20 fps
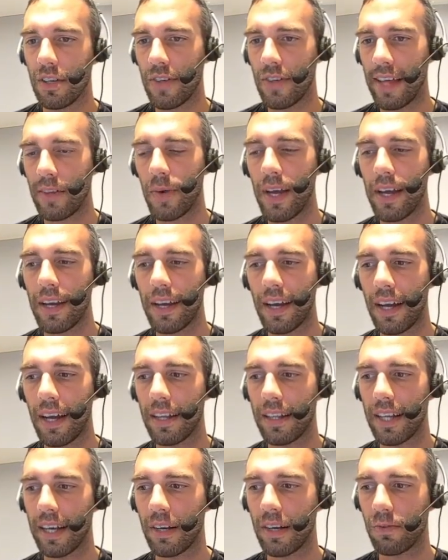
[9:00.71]
So that's why I
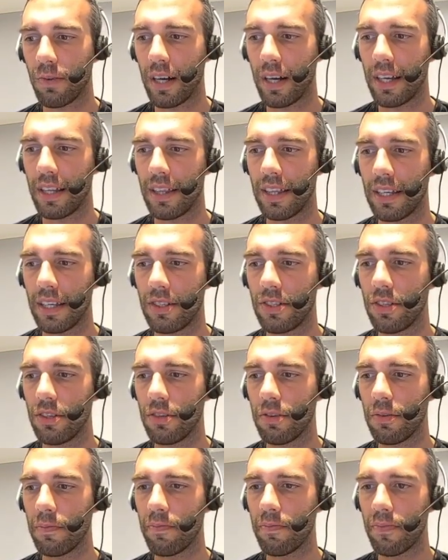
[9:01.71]
kind of like running these
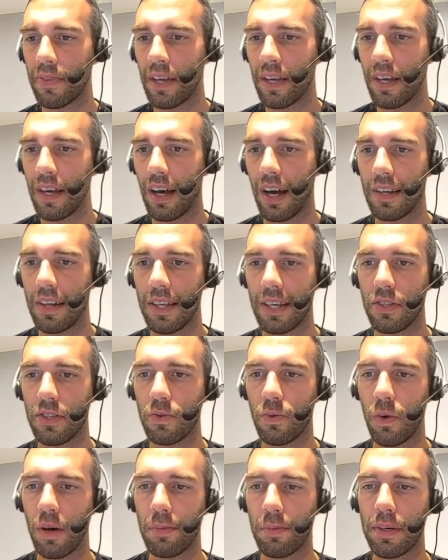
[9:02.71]
two. Unlike